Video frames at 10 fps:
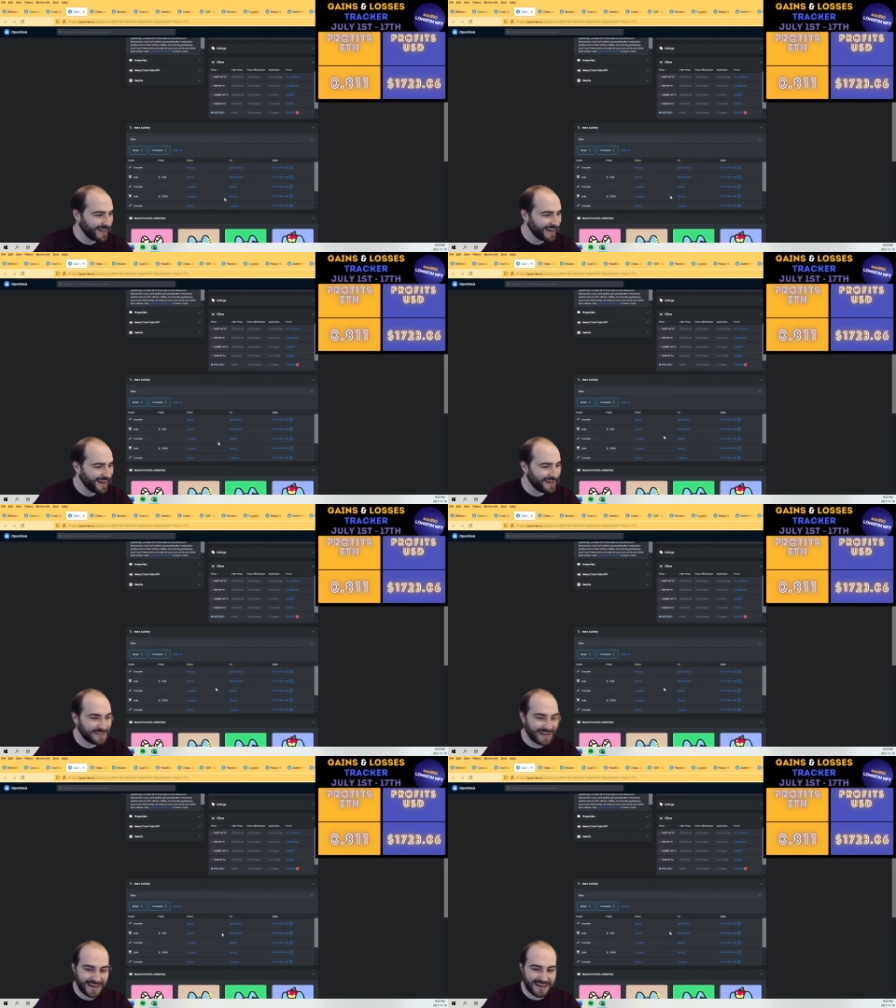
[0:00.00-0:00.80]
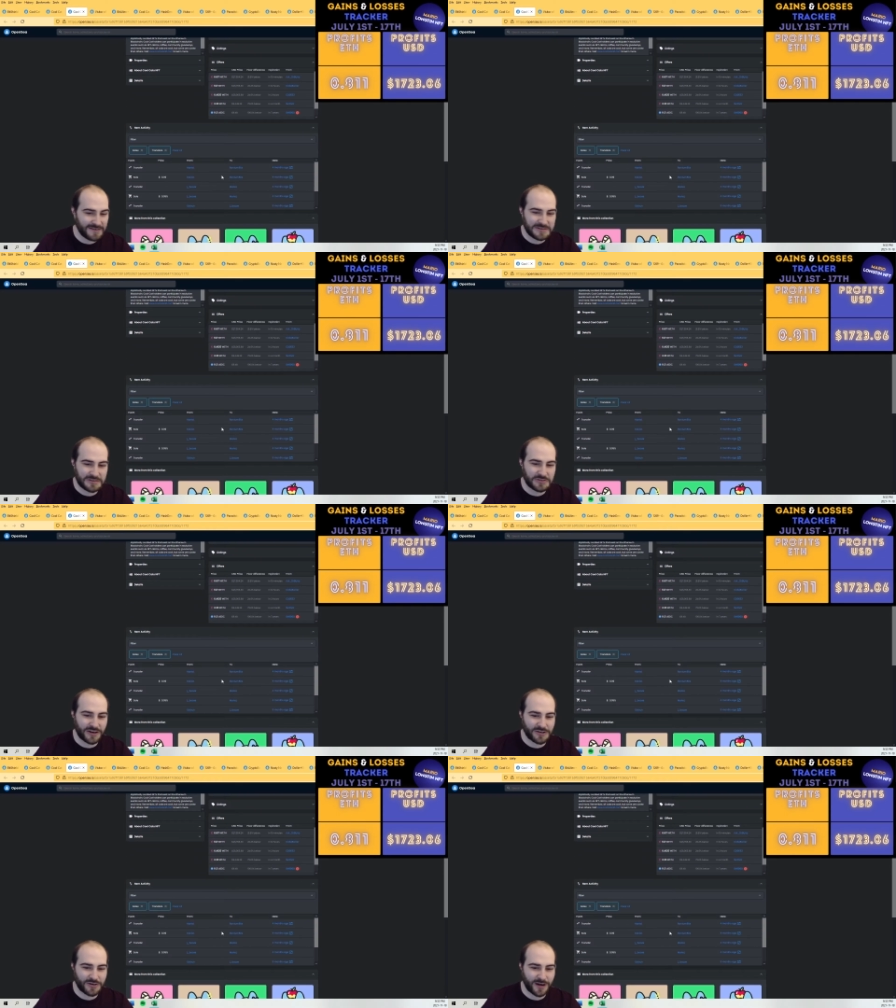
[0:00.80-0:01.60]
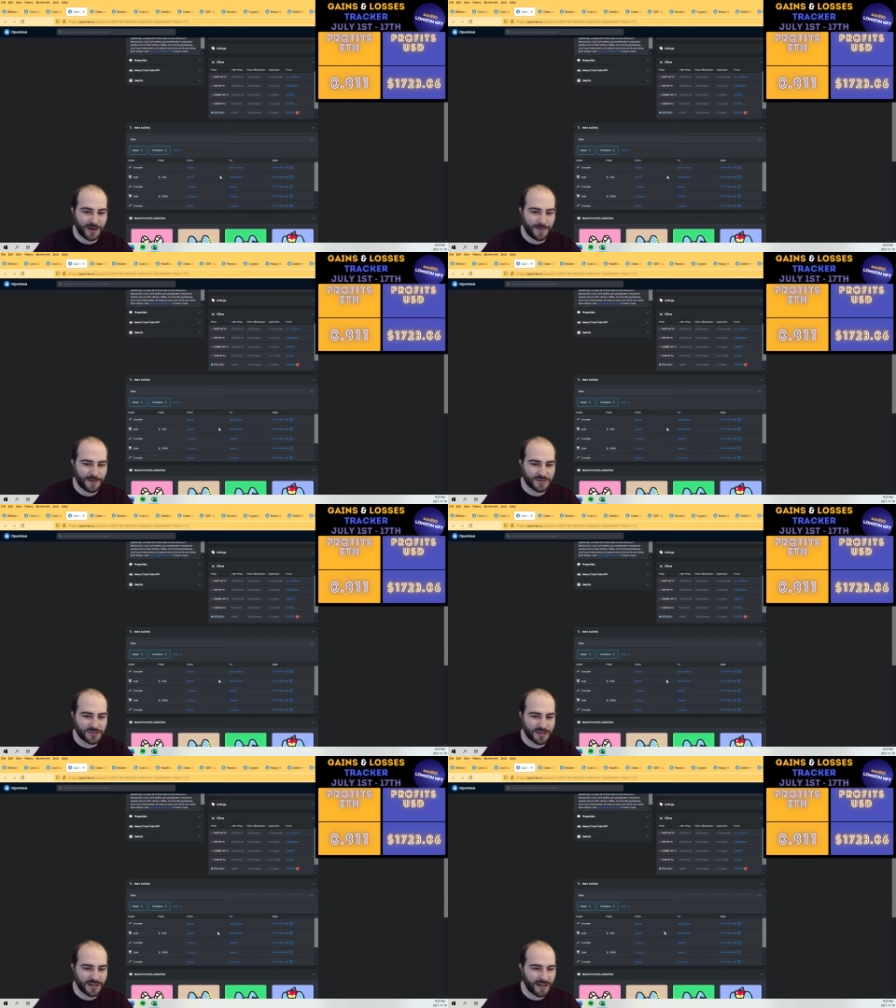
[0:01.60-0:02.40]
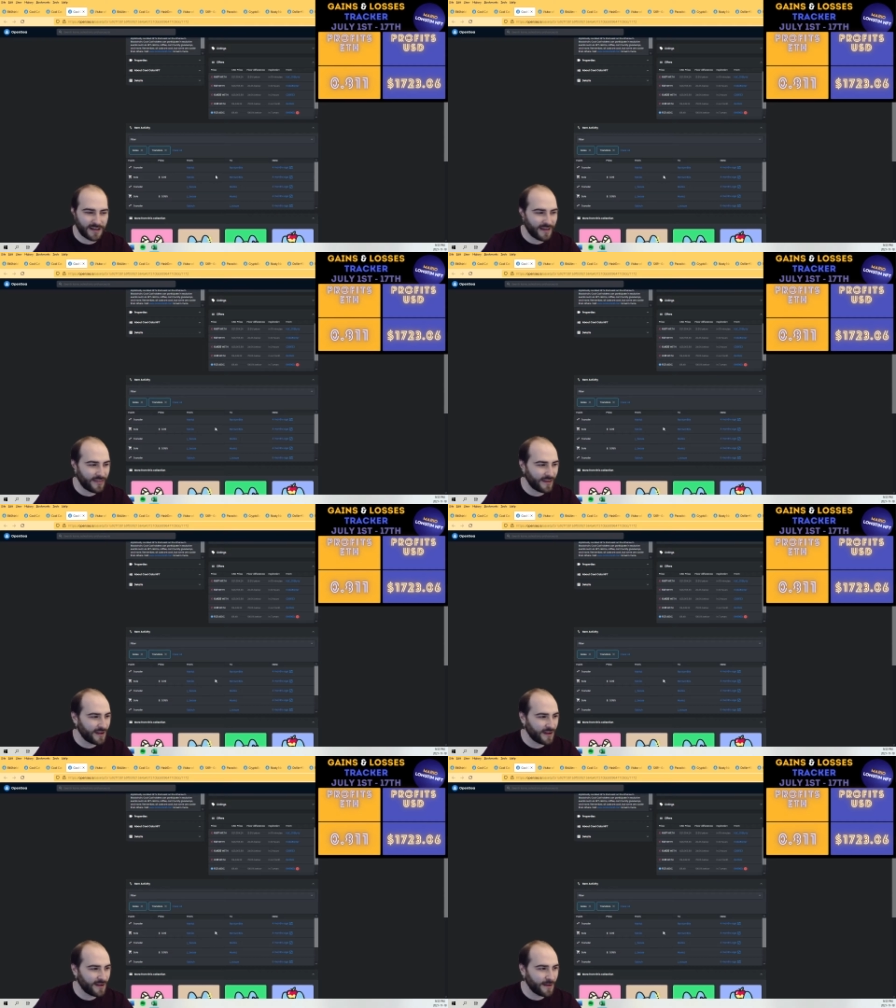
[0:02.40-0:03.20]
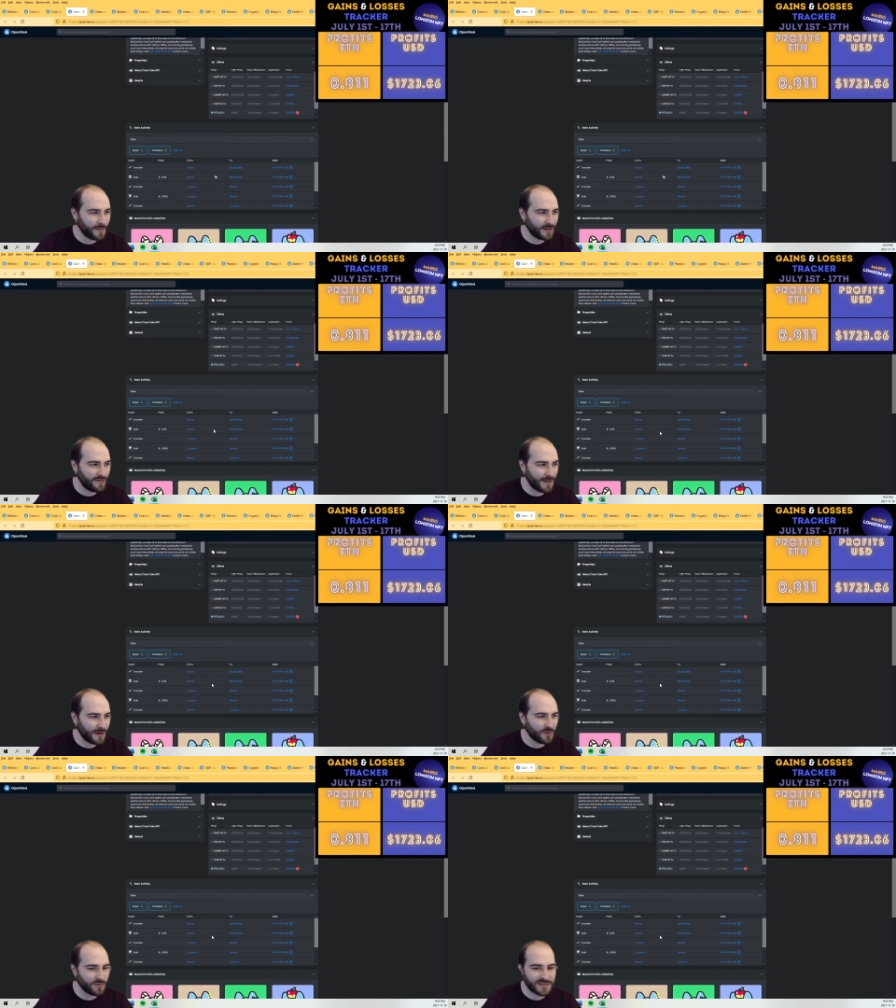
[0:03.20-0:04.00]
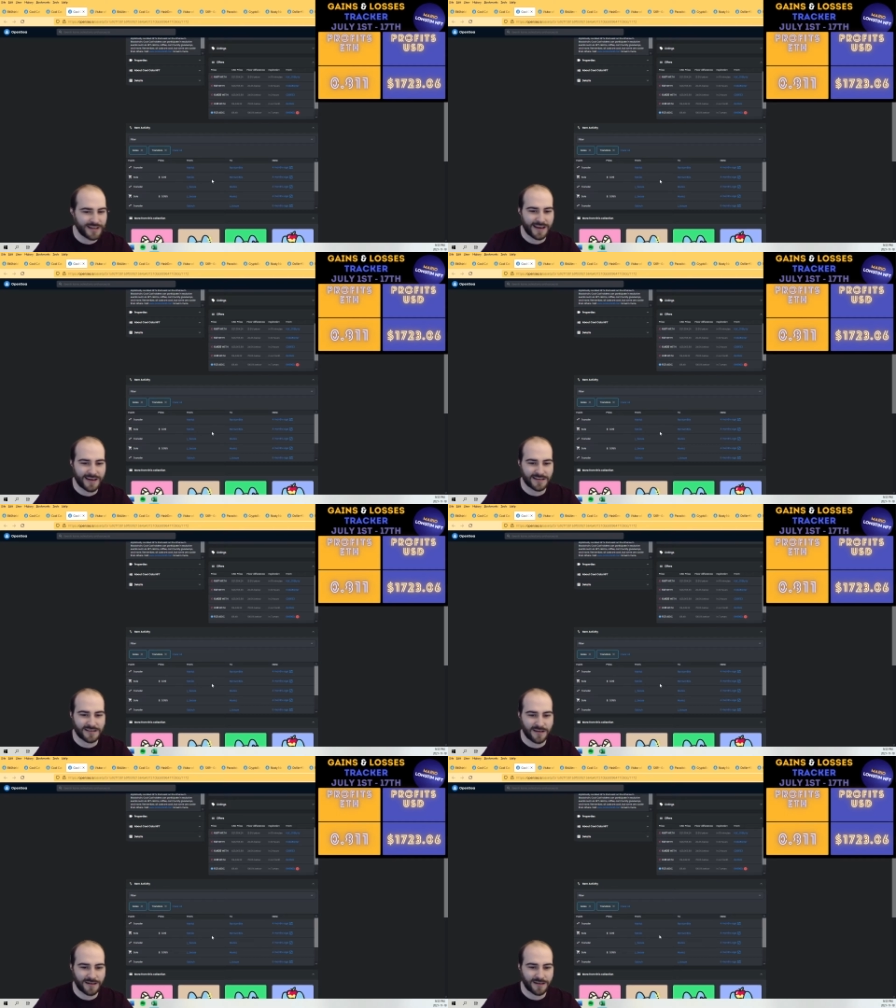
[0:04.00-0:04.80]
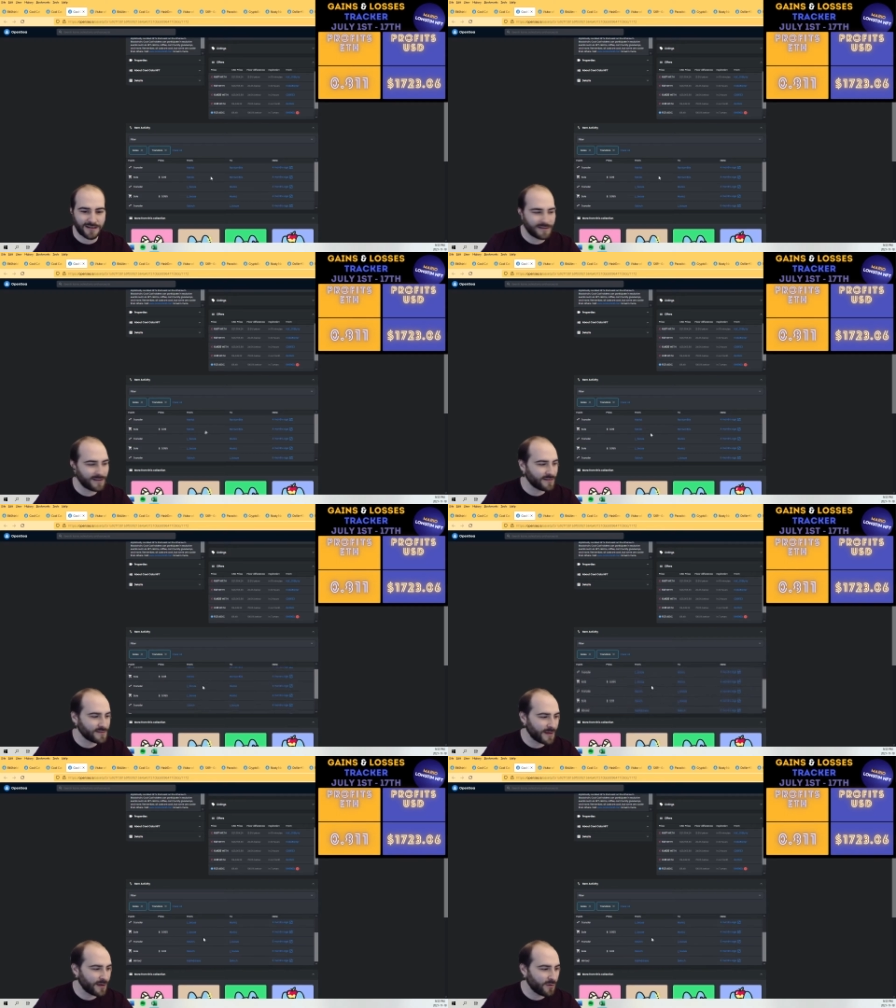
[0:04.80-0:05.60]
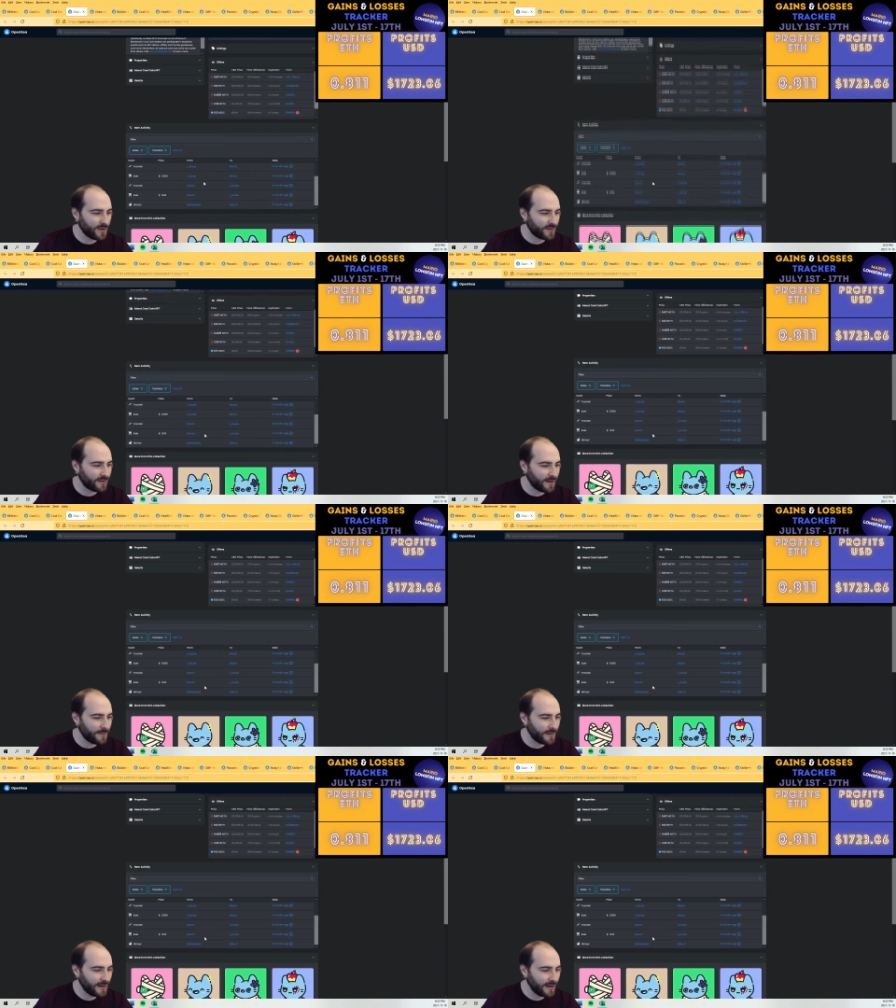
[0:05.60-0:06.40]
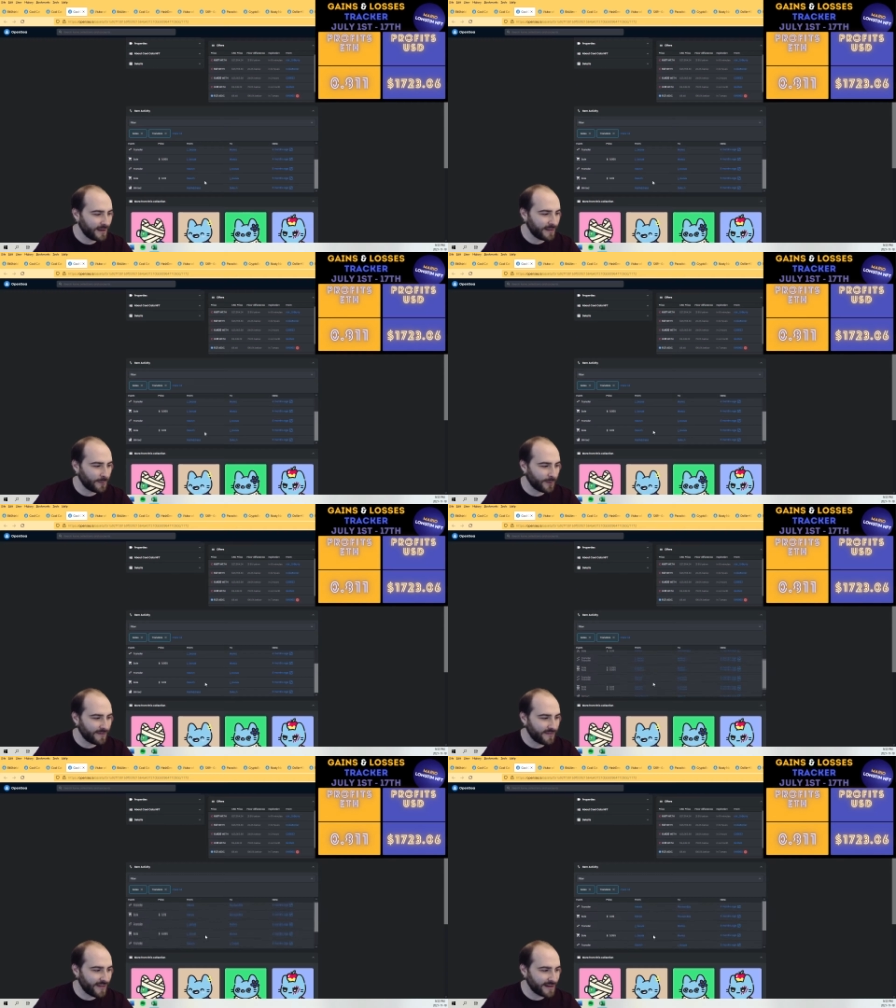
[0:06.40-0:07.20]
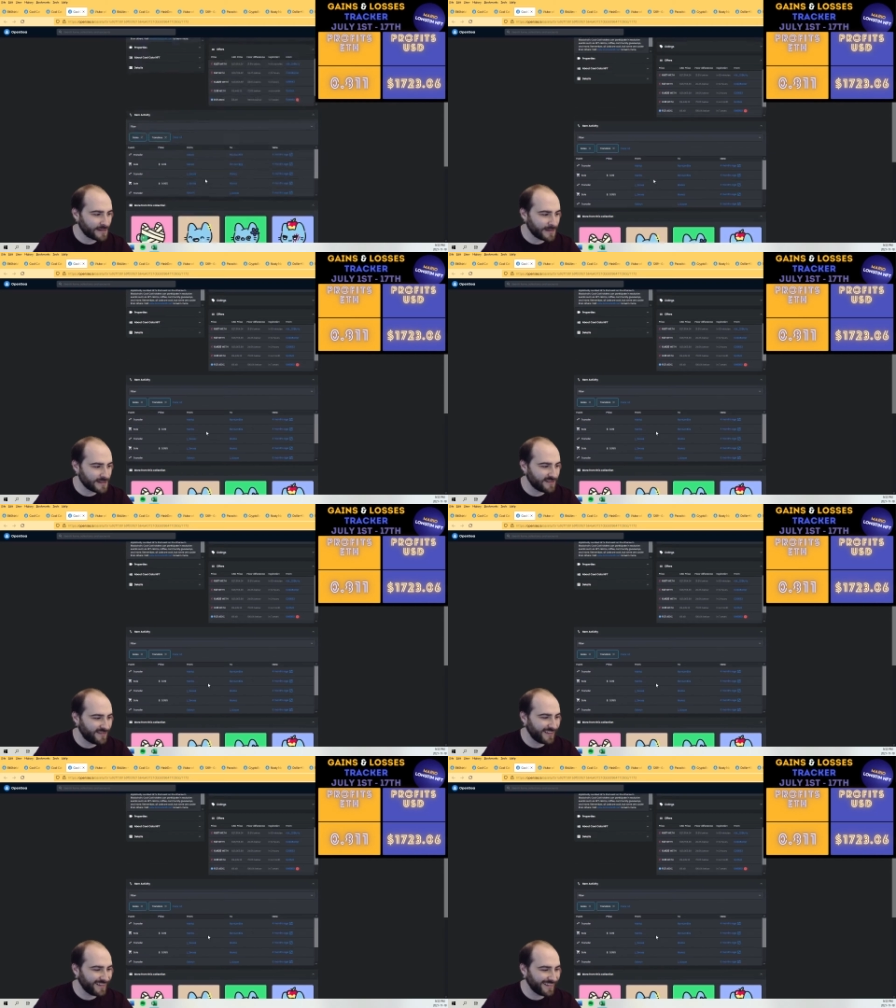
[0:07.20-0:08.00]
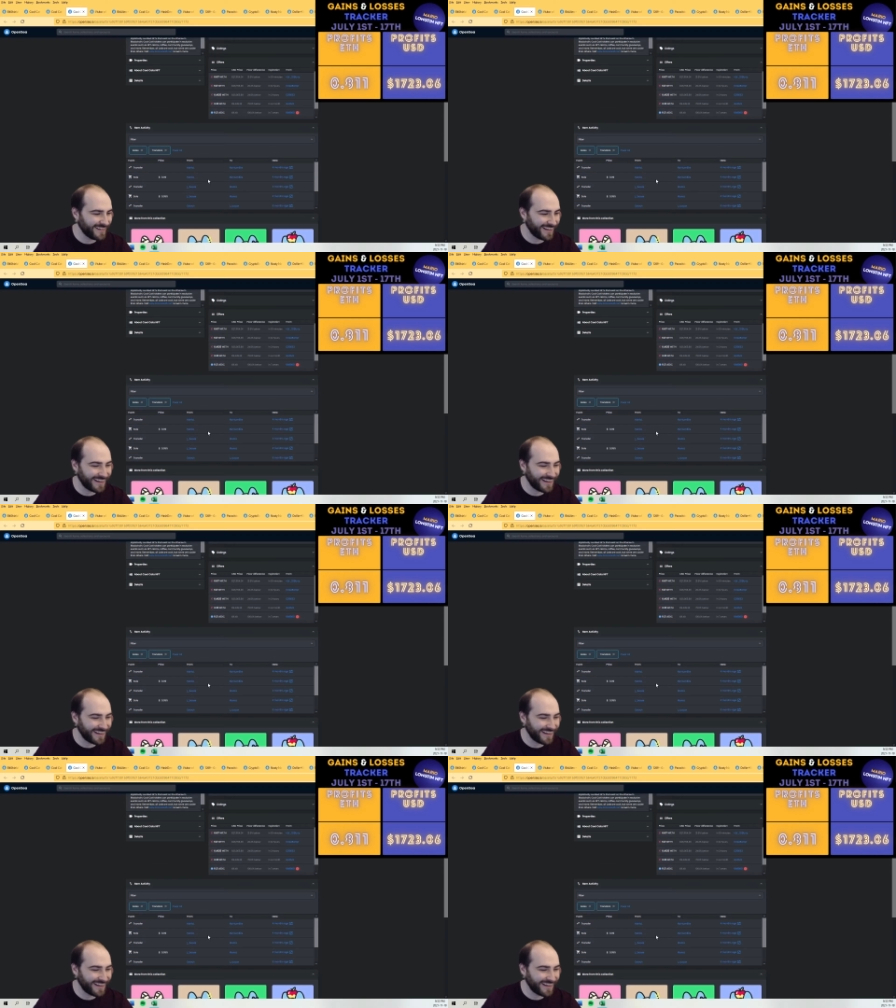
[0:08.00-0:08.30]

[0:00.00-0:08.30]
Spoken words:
Again, I was still trying to trade up. I was trying to get. I think I believe my goal was to get an exotic. That was my goal at the time, and they weren't even that expensive, like